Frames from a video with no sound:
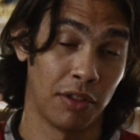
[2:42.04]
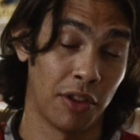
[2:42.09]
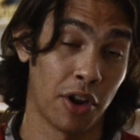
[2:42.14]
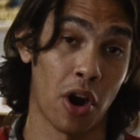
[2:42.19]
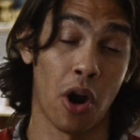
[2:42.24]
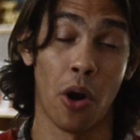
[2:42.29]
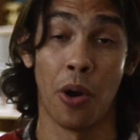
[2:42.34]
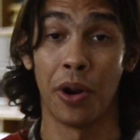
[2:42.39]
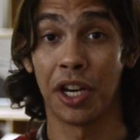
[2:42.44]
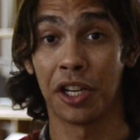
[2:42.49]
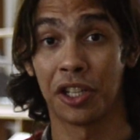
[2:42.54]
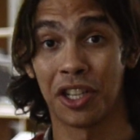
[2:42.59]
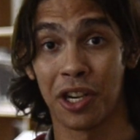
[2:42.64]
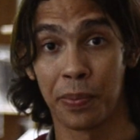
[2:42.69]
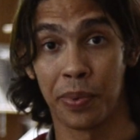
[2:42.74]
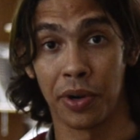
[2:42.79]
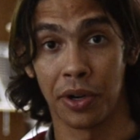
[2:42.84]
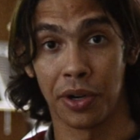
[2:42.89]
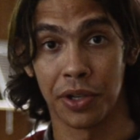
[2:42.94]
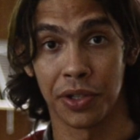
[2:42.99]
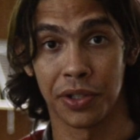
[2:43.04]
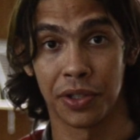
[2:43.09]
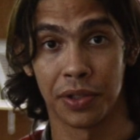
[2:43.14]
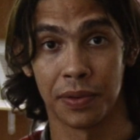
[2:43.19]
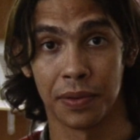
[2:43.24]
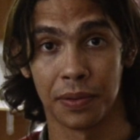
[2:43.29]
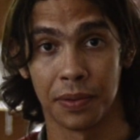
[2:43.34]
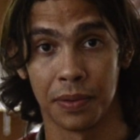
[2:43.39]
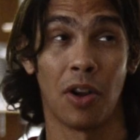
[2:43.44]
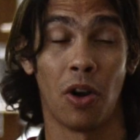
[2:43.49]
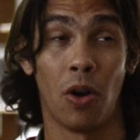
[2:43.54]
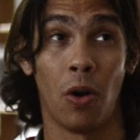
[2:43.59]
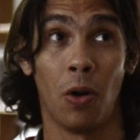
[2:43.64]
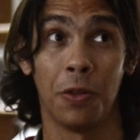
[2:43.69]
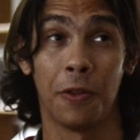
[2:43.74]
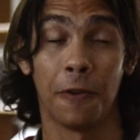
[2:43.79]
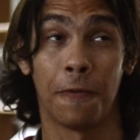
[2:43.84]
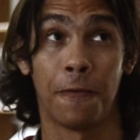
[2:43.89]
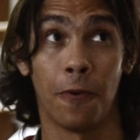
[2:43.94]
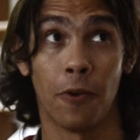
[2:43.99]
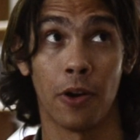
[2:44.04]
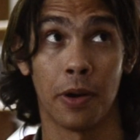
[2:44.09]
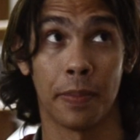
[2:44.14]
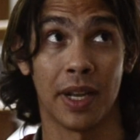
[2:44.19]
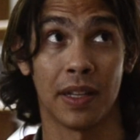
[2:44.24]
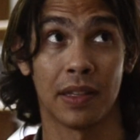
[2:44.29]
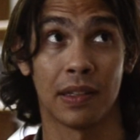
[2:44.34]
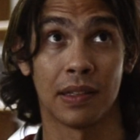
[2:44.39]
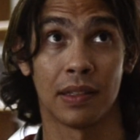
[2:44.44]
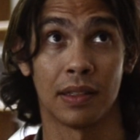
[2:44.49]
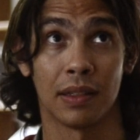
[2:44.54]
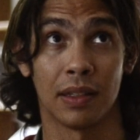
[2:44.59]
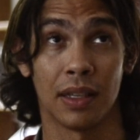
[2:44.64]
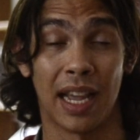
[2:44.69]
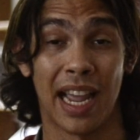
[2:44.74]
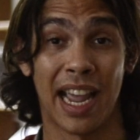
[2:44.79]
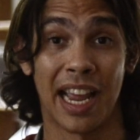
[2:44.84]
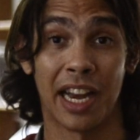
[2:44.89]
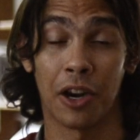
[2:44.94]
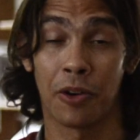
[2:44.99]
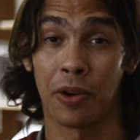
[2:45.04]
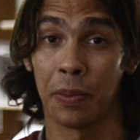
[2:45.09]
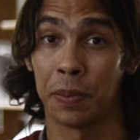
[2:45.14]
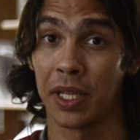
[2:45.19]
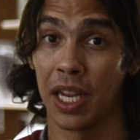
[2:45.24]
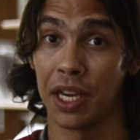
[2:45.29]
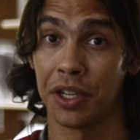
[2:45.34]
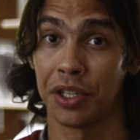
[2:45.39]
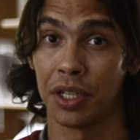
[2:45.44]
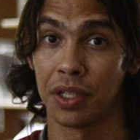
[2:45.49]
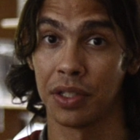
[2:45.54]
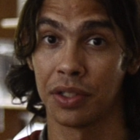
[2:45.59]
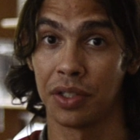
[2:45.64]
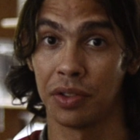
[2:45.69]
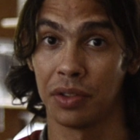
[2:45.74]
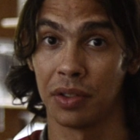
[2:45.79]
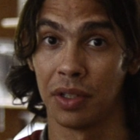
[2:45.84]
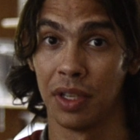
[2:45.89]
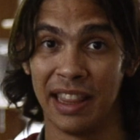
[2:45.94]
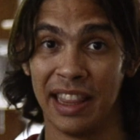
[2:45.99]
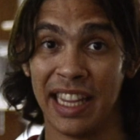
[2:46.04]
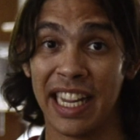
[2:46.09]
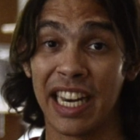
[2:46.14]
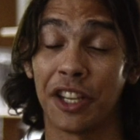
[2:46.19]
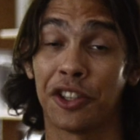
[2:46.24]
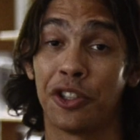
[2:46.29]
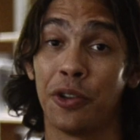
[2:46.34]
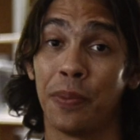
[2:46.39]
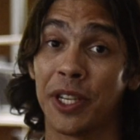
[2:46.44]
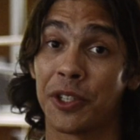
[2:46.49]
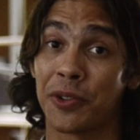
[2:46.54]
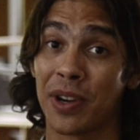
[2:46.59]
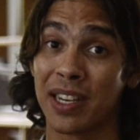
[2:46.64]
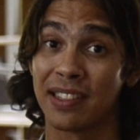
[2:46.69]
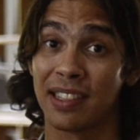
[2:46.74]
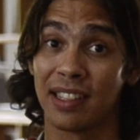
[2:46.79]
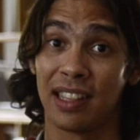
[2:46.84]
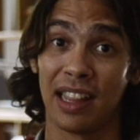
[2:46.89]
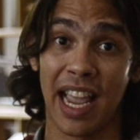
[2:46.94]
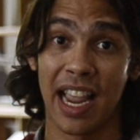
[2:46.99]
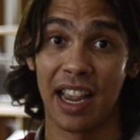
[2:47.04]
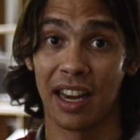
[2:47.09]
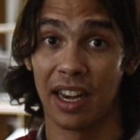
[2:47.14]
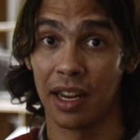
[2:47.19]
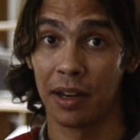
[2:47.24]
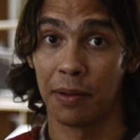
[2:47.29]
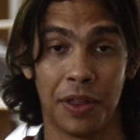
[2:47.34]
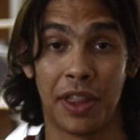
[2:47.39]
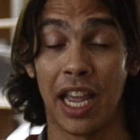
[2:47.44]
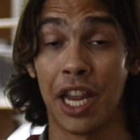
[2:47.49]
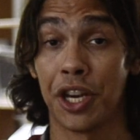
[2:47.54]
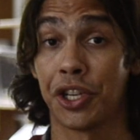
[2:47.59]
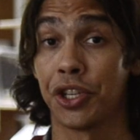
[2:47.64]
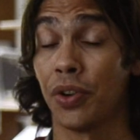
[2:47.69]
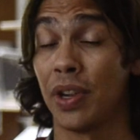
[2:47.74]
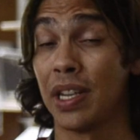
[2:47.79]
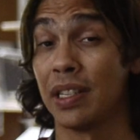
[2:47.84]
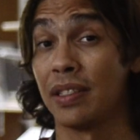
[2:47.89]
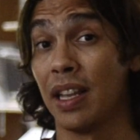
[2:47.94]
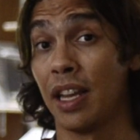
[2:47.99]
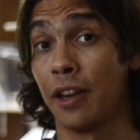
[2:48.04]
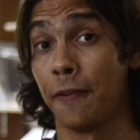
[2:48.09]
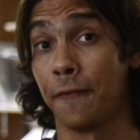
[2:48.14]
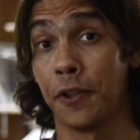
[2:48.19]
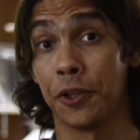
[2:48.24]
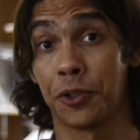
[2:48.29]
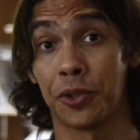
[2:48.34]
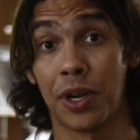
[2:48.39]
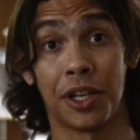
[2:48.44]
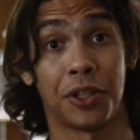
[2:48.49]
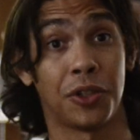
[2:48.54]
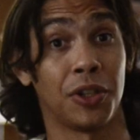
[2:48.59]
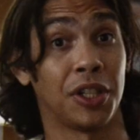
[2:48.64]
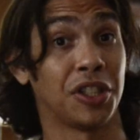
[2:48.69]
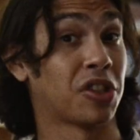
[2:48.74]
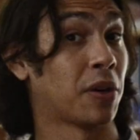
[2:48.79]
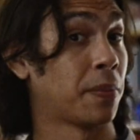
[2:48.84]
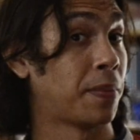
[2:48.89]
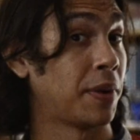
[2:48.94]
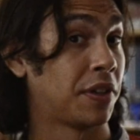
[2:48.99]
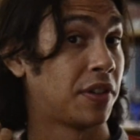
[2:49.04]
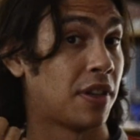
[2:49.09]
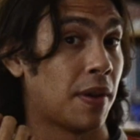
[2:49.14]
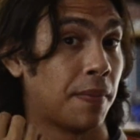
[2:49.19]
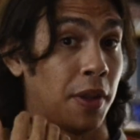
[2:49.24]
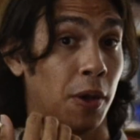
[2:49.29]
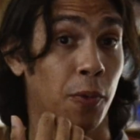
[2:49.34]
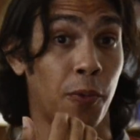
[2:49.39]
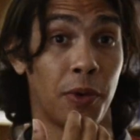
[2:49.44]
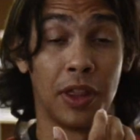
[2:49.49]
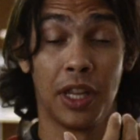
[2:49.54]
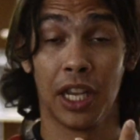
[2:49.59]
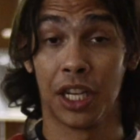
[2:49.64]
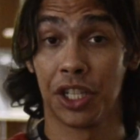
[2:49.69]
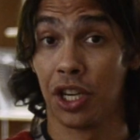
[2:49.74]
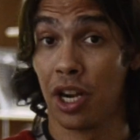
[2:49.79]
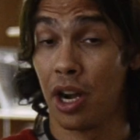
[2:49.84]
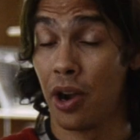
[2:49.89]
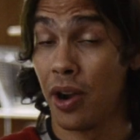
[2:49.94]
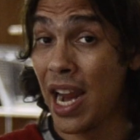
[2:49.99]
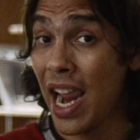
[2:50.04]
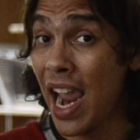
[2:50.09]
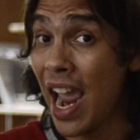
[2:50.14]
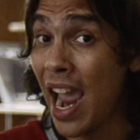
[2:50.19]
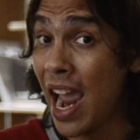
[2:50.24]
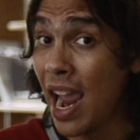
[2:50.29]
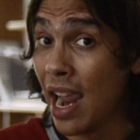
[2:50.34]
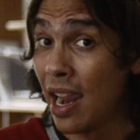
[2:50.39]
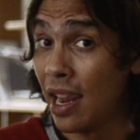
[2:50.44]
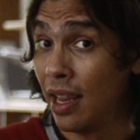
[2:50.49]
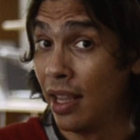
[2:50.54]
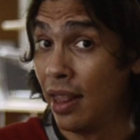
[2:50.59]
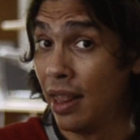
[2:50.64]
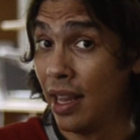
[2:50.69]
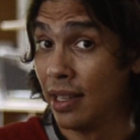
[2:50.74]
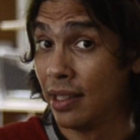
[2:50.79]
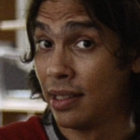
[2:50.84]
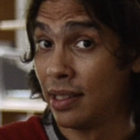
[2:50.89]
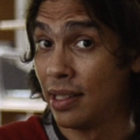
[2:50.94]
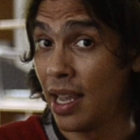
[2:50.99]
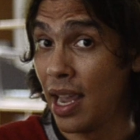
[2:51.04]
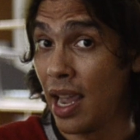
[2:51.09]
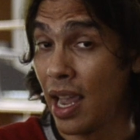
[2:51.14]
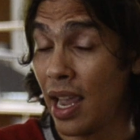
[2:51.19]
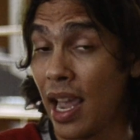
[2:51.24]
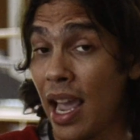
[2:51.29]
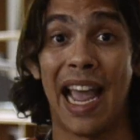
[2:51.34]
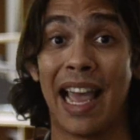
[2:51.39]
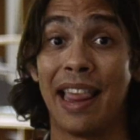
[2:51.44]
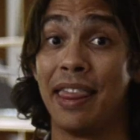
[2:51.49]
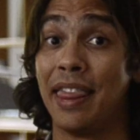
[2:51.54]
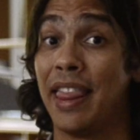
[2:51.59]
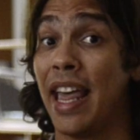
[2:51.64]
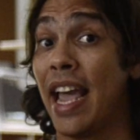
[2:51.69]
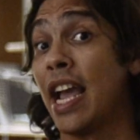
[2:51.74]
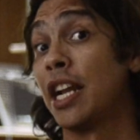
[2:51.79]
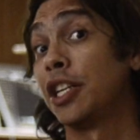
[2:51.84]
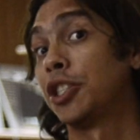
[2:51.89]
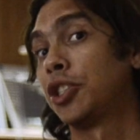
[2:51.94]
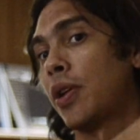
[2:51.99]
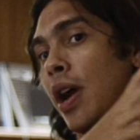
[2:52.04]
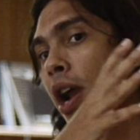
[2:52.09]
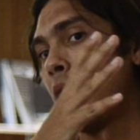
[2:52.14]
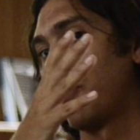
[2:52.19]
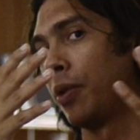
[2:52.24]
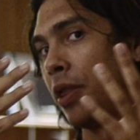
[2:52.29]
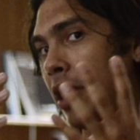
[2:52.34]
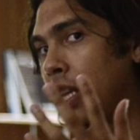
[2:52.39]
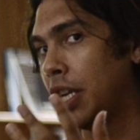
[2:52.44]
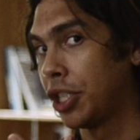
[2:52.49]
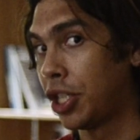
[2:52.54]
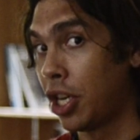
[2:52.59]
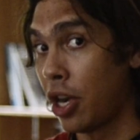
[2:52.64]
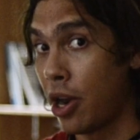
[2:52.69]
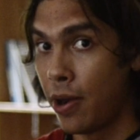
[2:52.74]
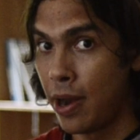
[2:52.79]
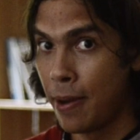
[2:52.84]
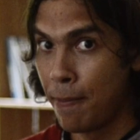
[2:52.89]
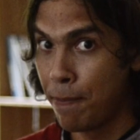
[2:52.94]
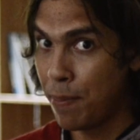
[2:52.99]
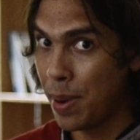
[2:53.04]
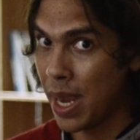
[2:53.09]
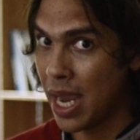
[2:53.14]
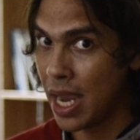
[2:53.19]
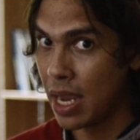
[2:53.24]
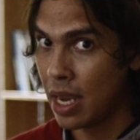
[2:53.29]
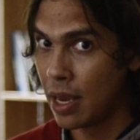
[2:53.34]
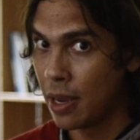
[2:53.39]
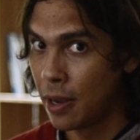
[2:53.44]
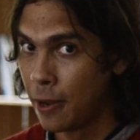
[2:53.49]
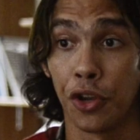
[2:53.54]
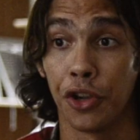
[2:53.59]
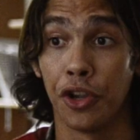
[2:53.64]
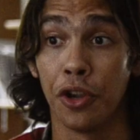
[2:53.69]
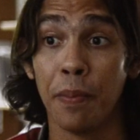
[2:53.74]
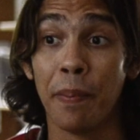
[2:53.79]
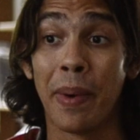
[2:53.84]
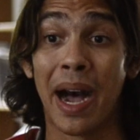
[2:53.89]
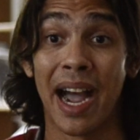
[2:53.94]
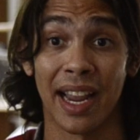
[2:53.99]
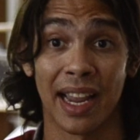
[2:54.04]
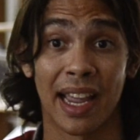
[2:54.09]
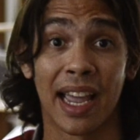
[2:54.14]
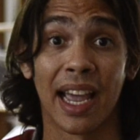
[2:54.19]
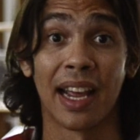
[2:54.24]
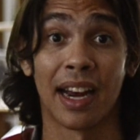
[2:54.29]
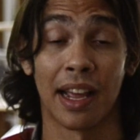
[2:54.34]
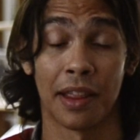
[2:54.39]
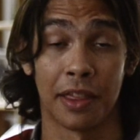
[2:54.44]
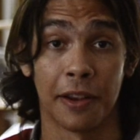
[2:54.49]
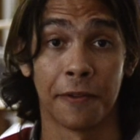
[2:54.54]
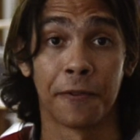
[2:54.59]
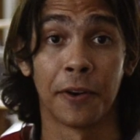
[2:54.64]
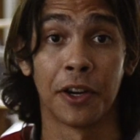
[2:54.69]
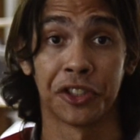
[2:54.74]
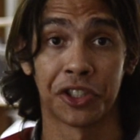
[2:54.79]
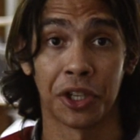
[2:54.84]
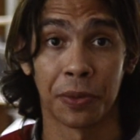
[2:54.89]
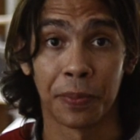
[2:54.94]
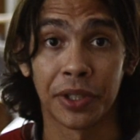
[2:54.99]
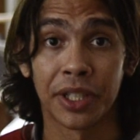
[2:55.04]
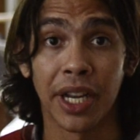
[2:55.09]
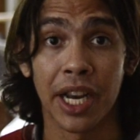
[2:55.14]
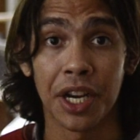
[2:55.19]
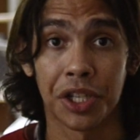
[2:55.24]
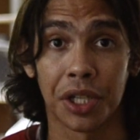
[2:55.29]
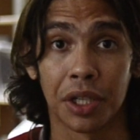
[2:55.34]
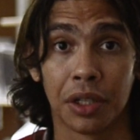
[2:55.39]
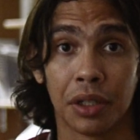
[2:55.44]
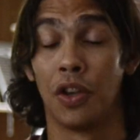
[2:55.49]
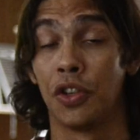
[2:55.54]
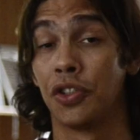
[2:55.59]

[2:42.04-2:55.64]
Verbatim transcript: their own interpreters. All the formats and encryptations needed to be translated. The issue is that if you try to interpret something with dictionary A, let's say, and then try it with dictionary B, you might get a different interpretation.